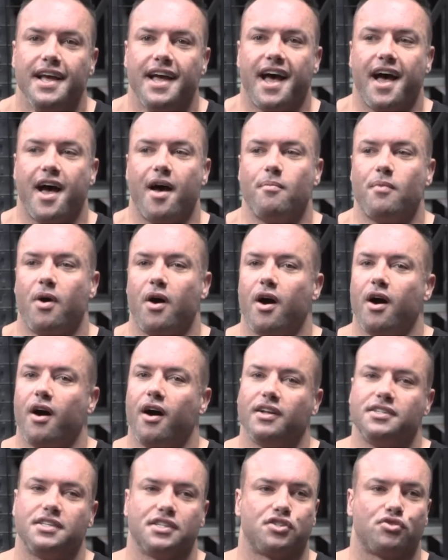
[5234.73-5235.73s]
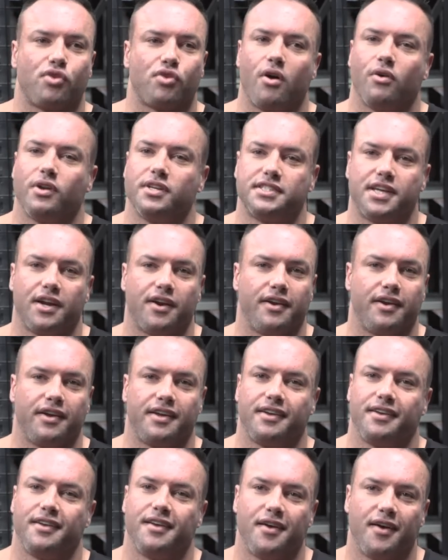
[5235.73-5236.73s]
I just struggle to sit
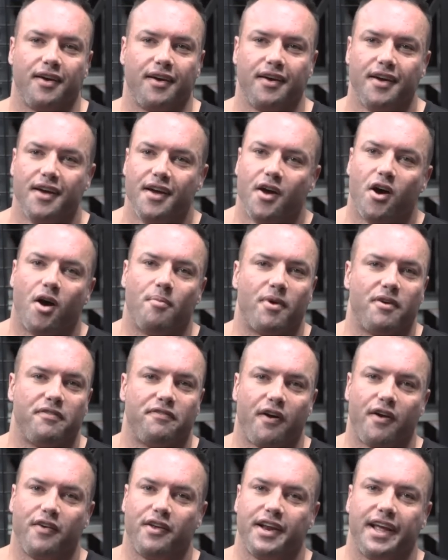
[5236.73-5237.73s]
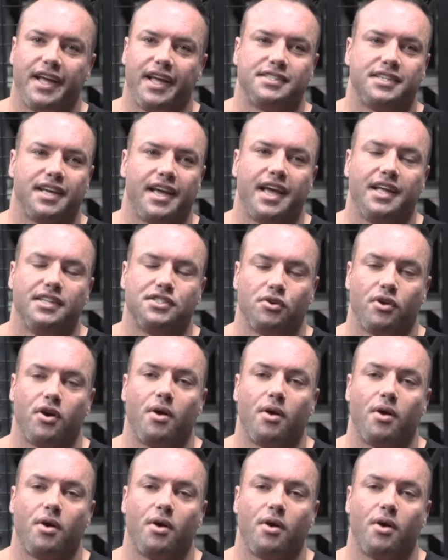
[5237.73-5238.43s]
on my phone and answer it.